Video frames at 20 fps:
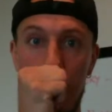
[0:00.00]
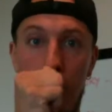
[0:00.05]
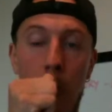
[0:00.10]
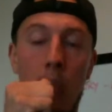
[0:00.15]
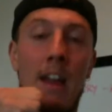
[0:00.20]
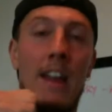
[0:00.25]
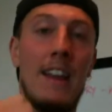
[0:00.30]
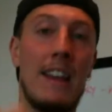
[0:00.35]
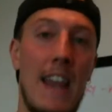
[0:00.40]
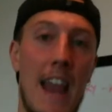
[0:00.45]
but
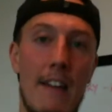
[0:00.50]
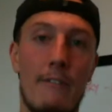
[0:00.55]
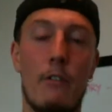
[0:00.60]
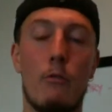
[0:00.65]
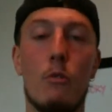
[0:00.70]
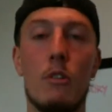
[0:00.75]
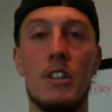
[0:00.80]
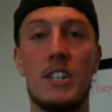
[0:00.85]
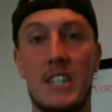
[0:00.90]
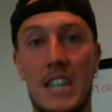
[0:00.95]
they never
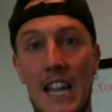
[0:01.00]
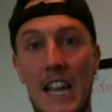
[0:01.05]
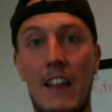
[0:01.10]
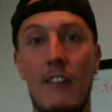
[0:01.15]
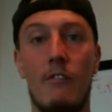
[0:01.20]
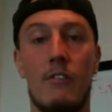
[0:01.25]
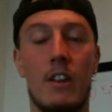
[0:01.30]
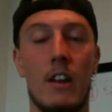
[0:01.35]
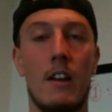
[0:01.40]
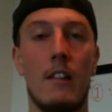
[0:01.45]

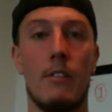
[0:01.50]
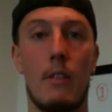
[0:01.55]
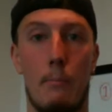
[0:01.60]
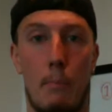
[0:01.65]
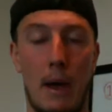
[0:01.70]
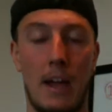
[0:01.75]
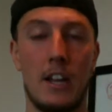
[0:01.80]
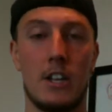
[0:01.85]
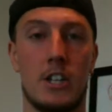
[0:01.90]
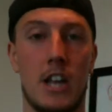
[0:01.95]
received the
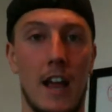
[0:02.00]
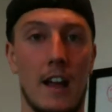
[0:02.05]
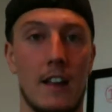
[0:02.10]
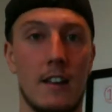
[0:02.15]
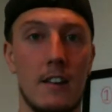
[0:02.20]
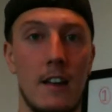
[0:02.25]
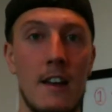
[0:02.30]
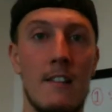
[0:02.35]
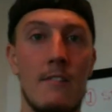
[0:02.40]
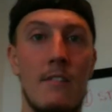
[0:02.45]

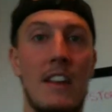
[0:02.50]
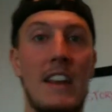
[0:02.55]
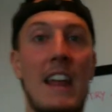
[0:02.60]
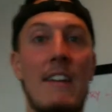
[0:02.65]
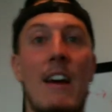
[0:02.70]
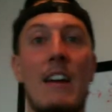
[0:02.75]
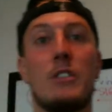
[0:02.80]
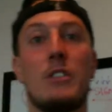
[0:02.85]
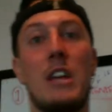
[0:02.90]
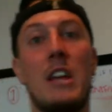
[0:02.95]
paychecks. They
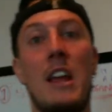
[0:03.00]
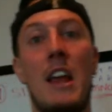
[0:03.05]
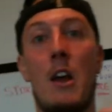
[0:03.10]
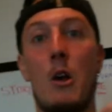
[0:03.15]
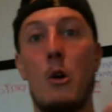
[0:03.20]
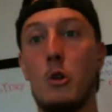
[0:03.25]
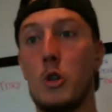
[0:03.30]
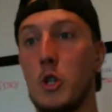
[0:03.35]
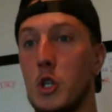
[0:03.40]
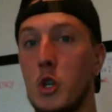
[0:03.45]
never
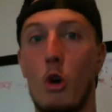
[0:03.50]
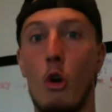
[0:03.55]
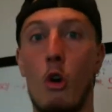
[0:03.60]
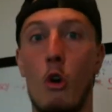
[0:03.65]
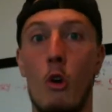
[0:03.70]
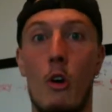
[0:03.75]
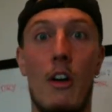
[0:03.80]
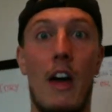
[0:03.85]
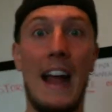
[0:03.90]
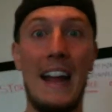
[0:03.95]
actually
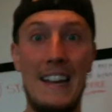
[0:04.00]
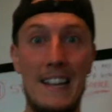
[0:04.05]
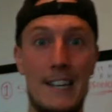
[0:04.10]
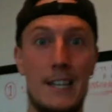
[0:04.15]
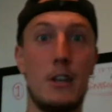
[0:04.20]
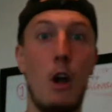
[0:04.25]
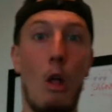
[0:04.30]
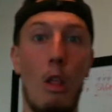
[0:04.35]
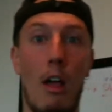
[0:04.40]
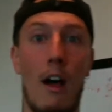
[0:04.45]
saw a
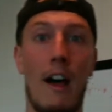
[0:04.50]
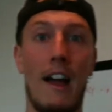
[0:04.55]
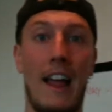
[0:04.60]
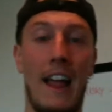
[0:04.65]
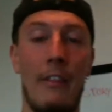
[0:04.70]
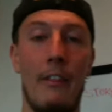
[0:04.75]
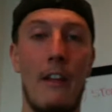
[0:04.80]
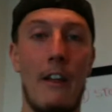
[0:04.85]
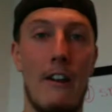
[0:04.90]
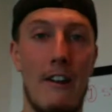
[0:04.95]
dollar
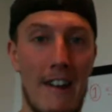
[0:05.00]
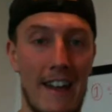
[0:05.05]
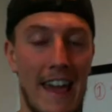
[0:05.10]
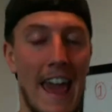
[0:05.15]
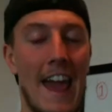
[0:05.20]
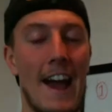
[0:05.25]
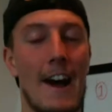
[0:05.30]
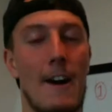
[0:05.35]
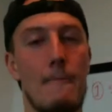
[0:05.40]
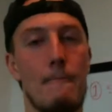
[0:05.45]
in their
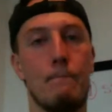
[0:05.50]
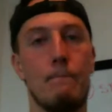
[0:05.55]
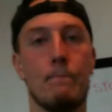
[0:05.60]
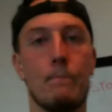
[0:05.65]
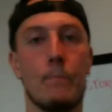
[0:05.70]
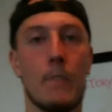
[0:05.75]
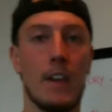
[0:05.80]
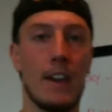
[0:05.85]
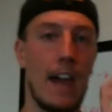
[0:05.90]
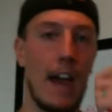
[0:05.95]
account,
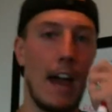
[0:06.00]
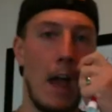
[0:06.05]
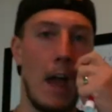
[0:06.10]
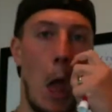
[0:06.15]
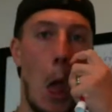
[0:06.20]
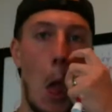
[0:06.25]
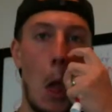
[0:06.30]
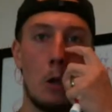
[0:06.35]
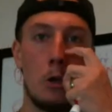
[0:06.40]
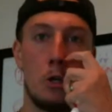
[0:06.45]

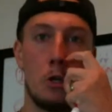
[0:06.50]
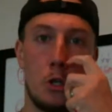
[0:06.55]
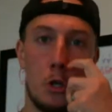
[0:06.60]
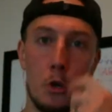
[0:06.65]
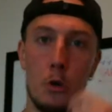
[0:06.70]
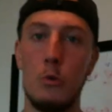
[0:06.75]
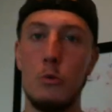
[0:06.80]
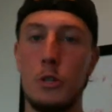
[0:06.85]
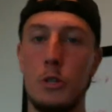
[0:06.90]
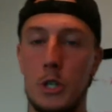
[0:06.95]
okay,
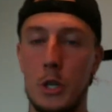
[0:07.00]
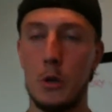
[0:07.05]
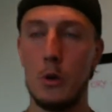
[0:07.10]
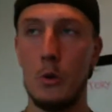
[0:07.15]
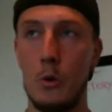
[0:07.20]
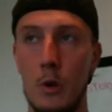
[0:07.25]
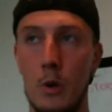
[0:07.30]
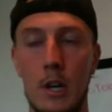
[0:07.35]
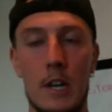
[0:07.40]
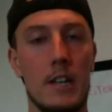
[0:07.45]
due
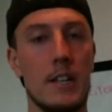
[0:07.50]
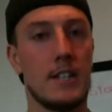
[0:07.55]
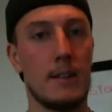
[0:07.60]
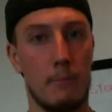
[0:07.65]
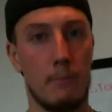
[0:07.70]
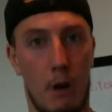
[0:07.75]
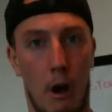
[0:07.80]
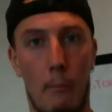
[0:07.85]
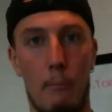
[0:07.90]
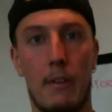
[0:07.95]
to
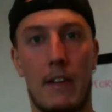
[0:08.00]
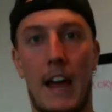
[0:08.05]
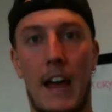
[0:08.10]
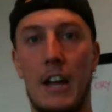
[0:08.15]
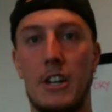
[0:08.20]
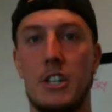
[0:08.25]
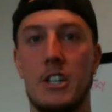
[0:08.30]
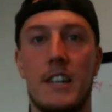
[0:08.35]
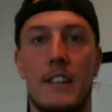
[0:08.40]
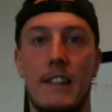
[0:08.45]
some
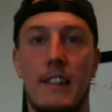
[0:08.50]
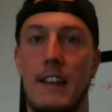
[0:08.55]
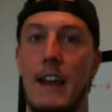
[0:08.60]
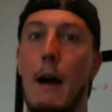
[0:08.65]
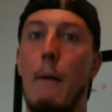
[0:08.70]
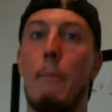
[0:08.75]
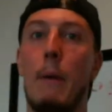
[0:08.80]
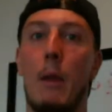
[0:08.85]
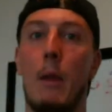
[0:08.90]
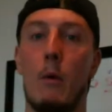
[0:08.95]
complications that the
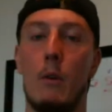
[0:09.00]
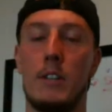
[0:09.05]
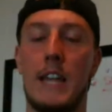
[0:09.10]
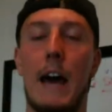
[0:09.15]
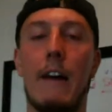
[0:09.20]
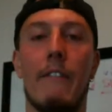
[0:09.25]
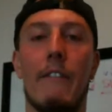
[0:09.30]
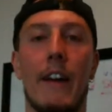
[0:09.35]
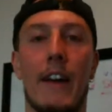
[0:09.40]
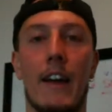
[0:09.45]
company was
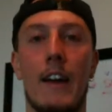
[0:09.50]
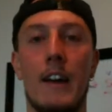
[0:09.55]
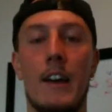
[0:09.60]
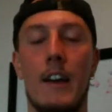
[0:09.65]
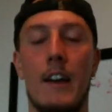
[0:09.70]
having,